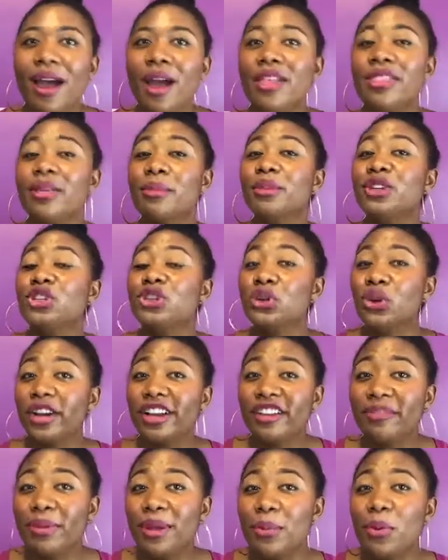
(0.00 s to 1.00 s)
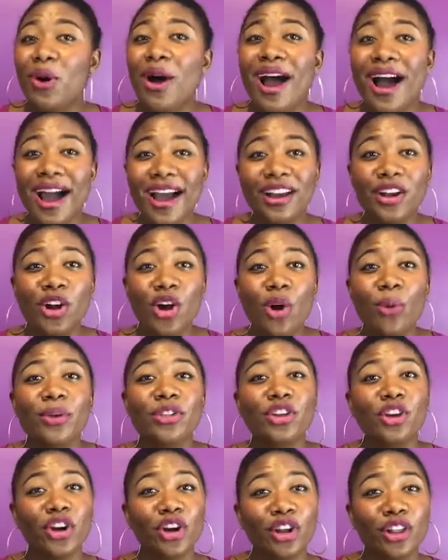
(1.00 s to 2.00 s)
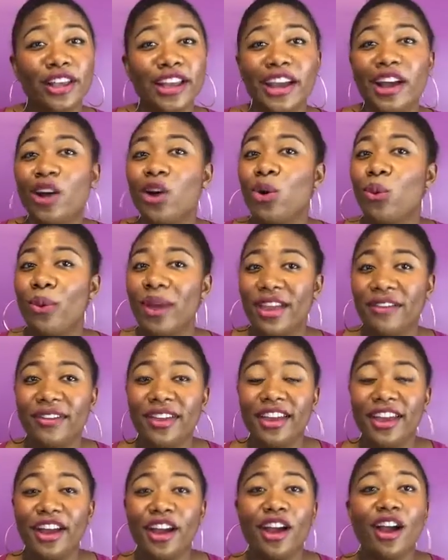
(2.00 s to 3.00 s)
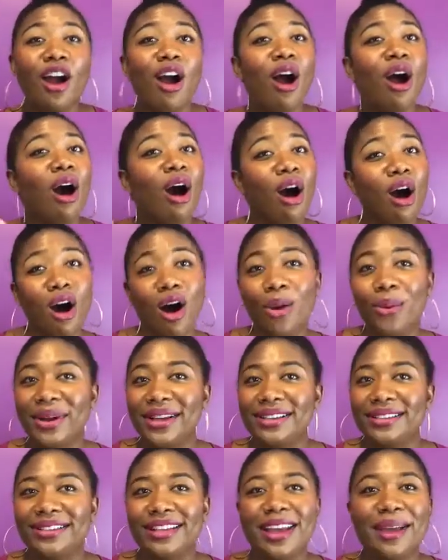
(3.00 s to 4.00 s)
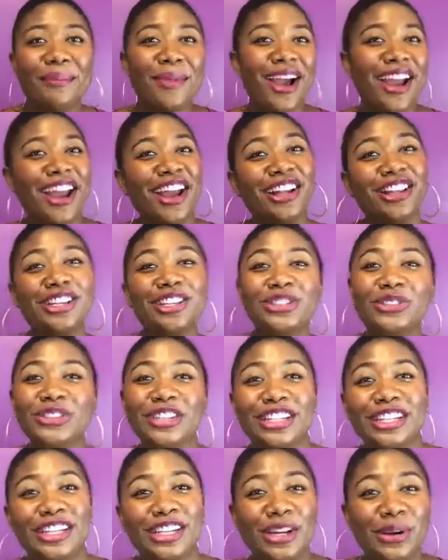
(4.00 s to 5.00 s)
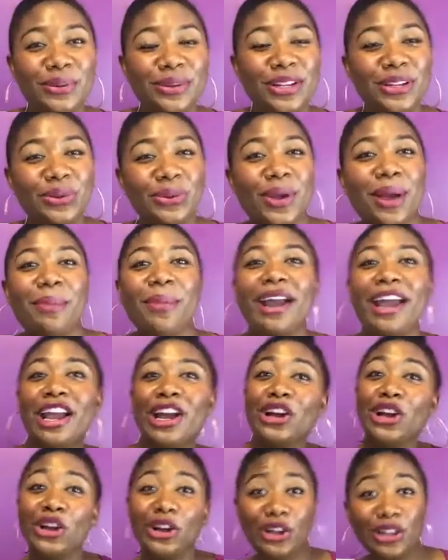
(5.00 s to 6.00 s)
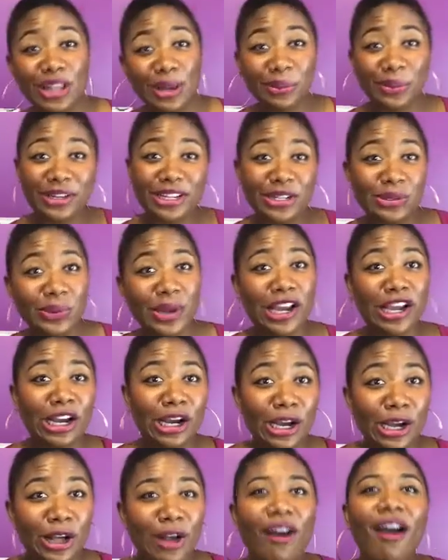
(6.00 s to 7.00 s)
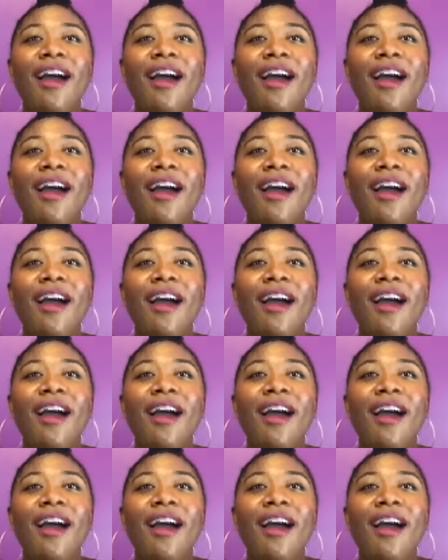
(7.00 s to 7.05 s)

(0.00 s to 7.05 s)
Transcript: The majority of people I know with curly hair or wavy hair always say, my hair looks really good when it's wet. My hair curls up when it's wet, girl.